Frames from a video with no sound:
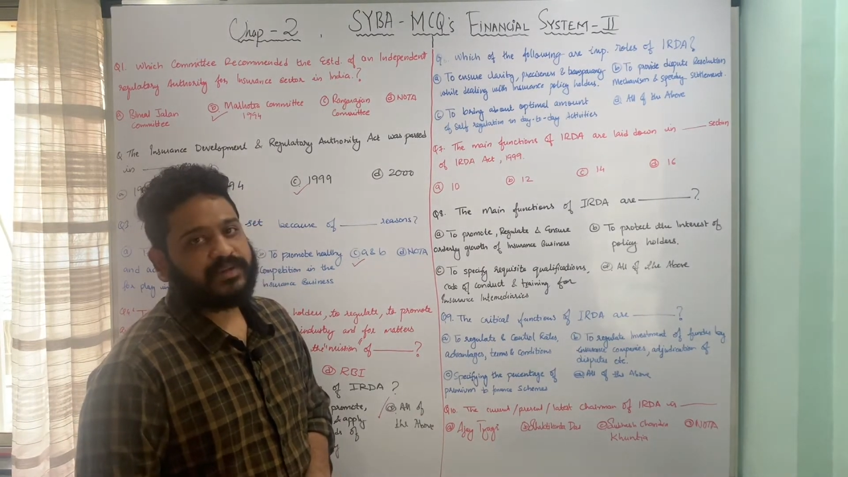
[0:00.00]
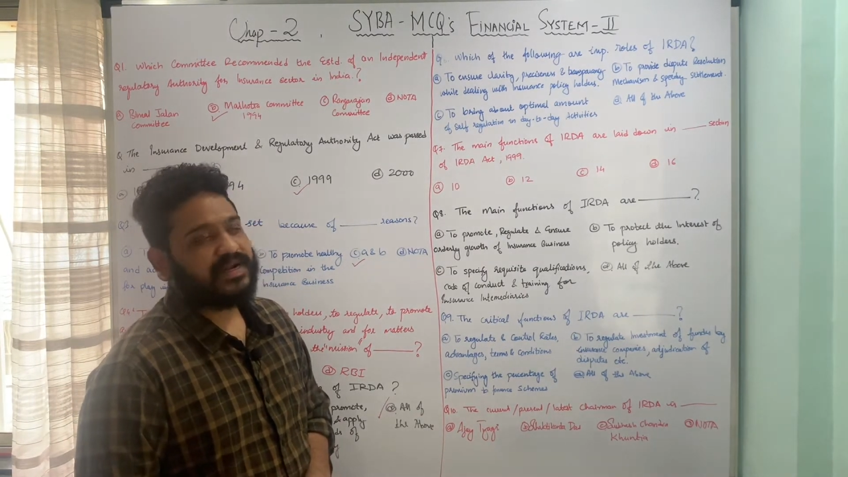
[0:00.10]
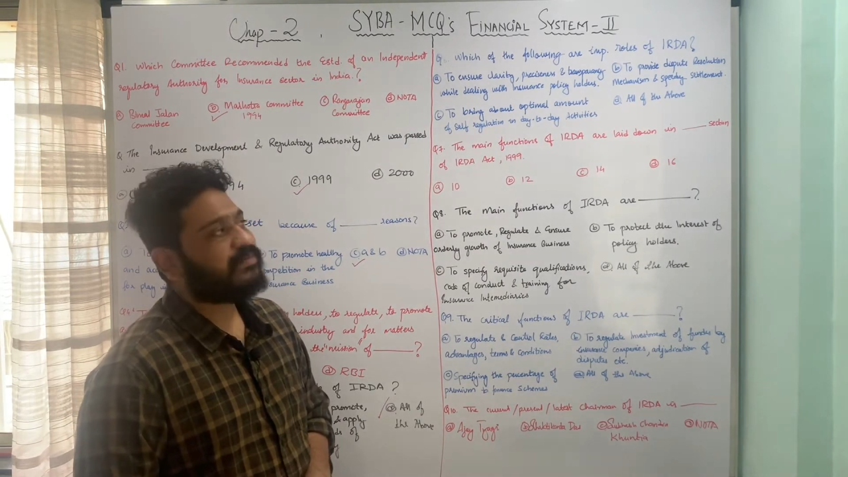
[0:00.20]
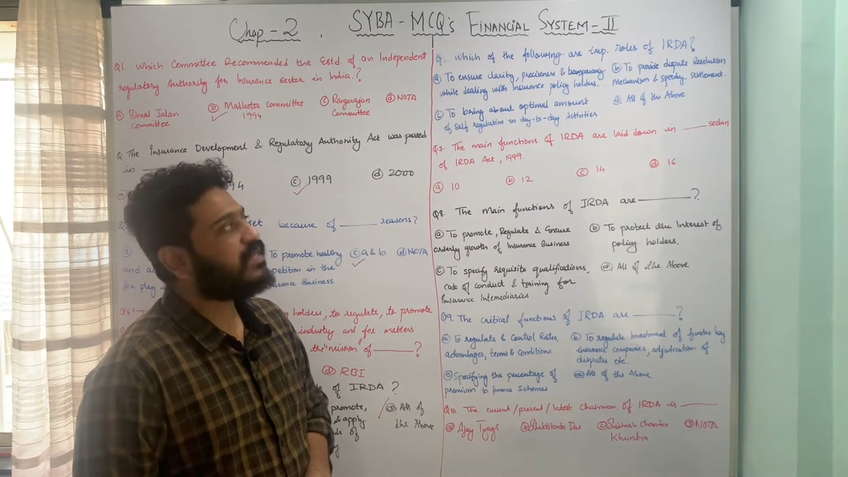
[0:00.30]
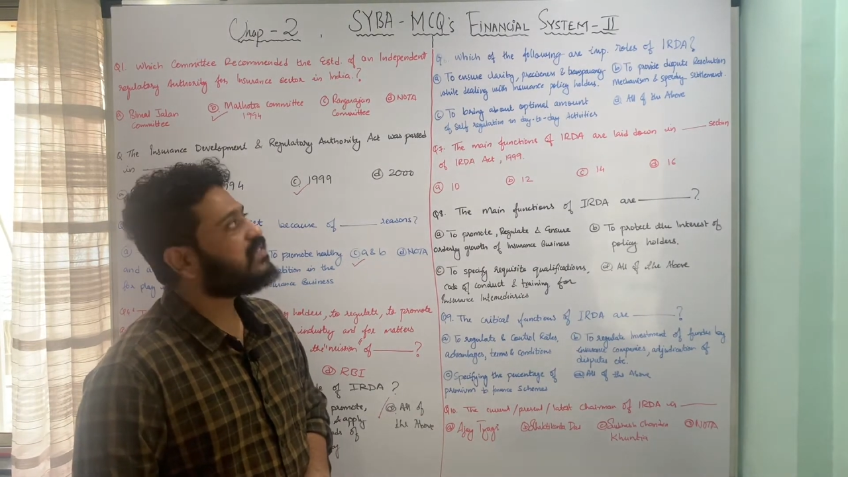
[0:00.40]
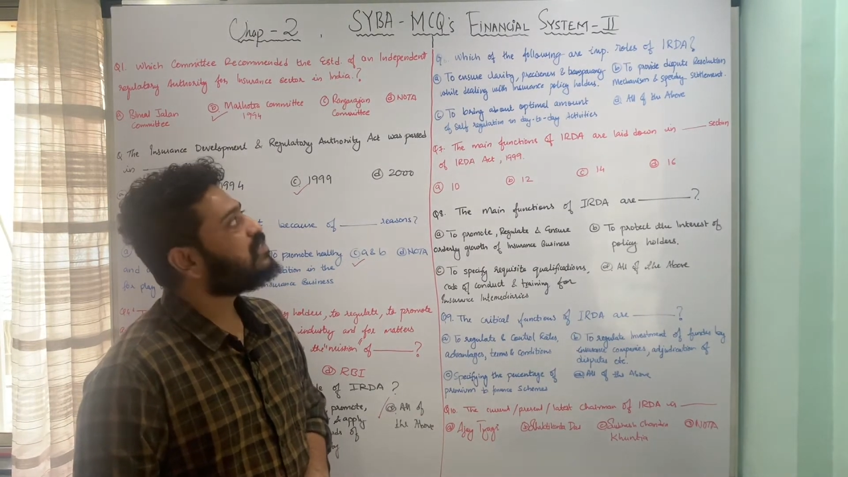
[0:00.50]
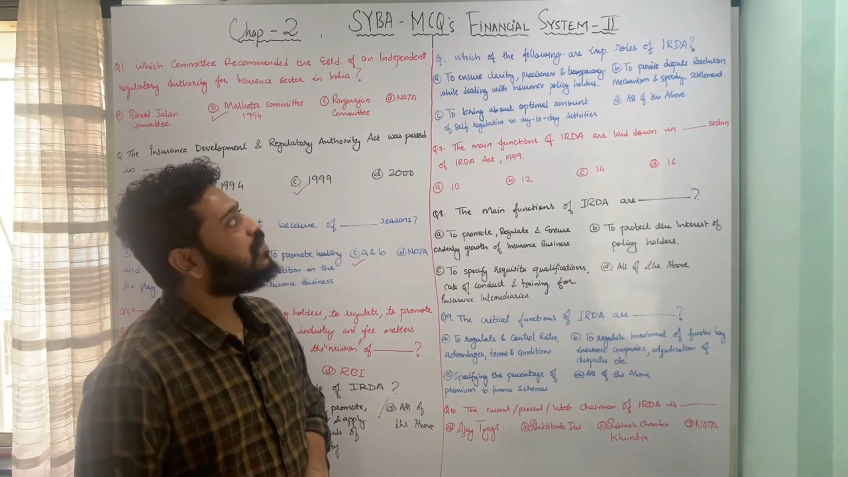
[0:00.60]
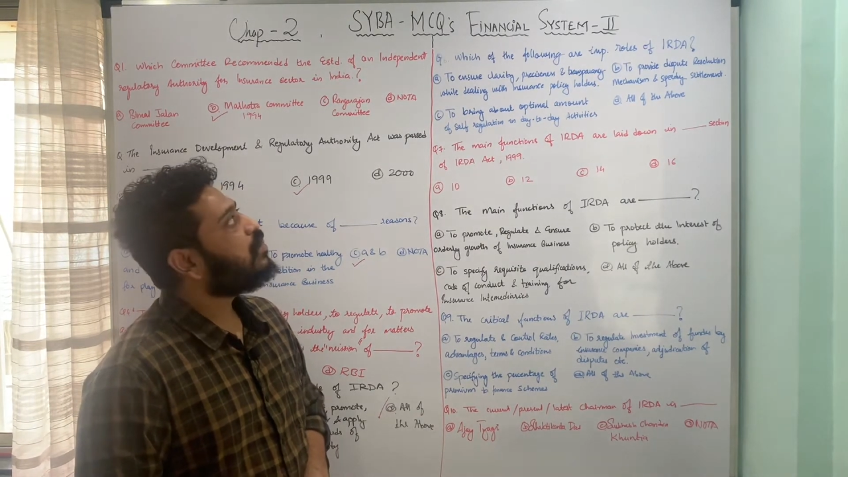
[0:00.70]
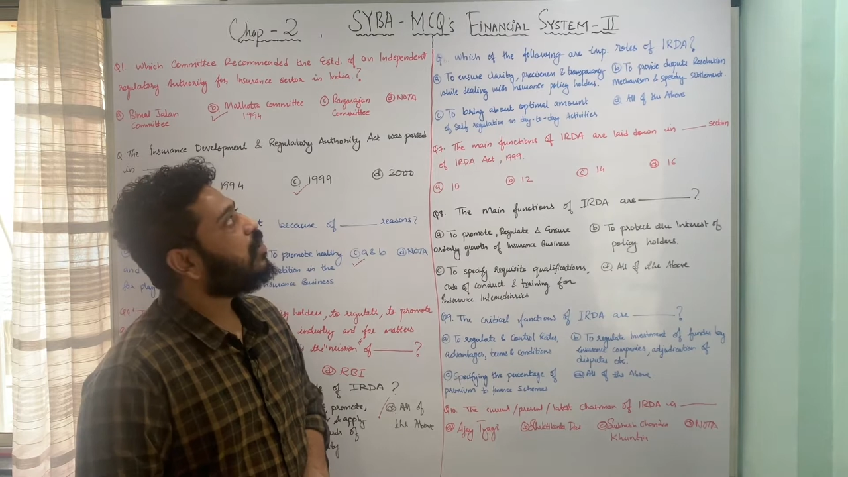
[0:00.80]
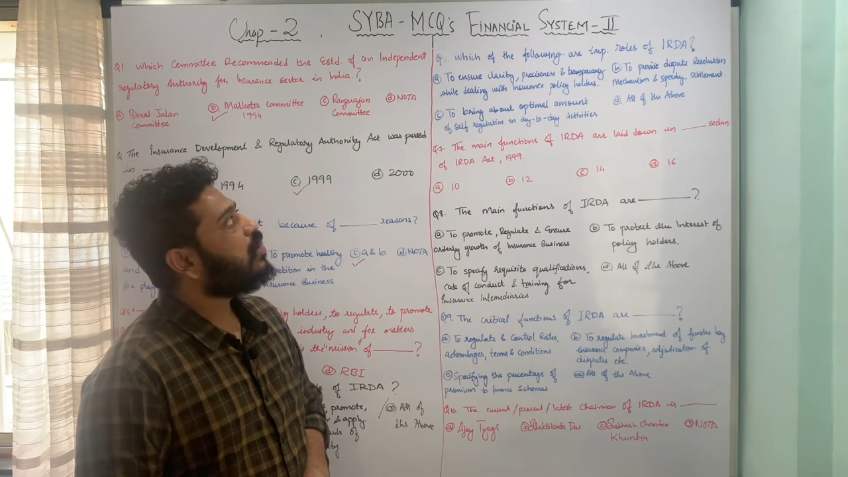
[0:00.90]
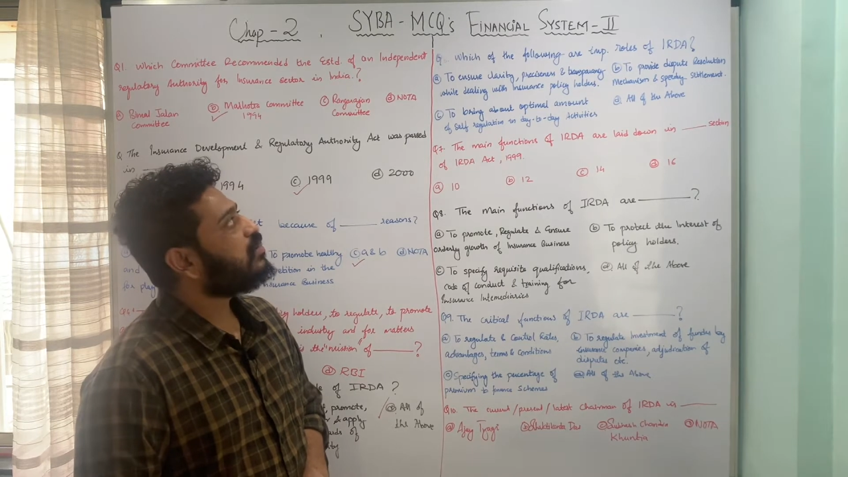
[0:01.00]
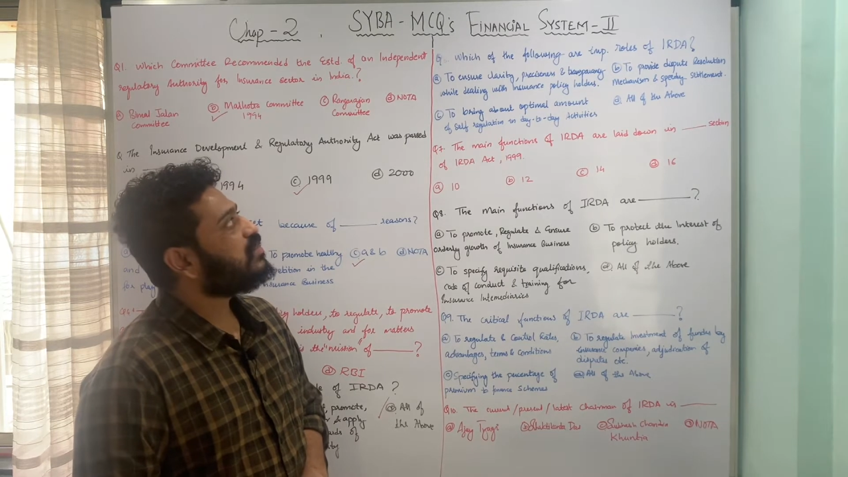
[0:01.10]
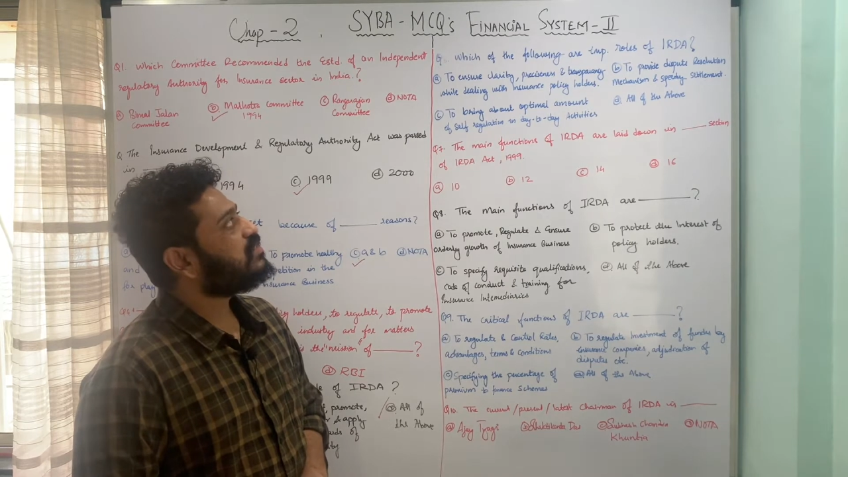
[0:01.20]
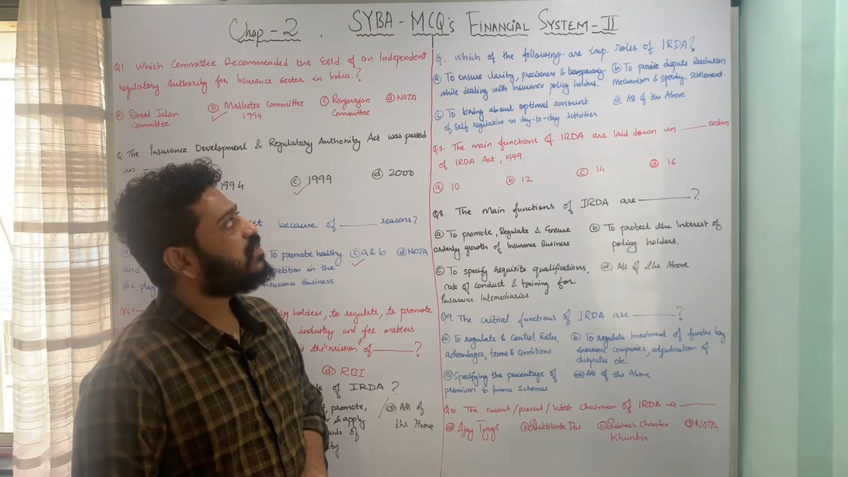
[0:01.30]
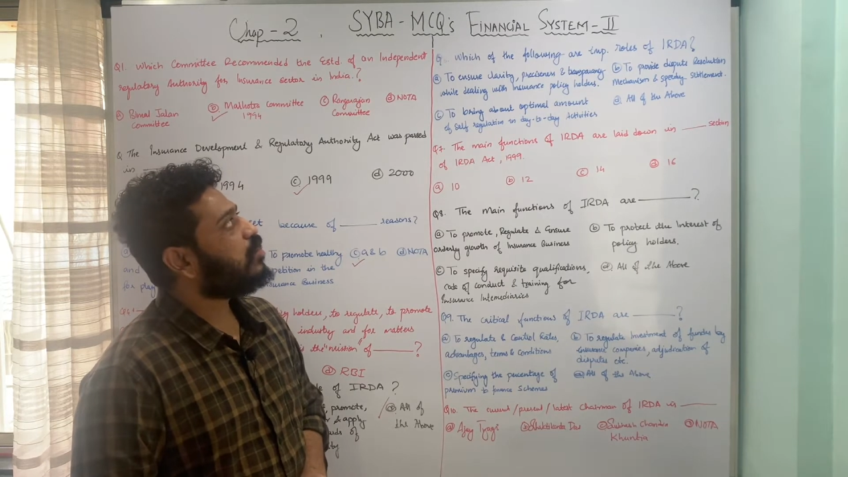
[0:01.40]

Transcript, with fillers: That means all these three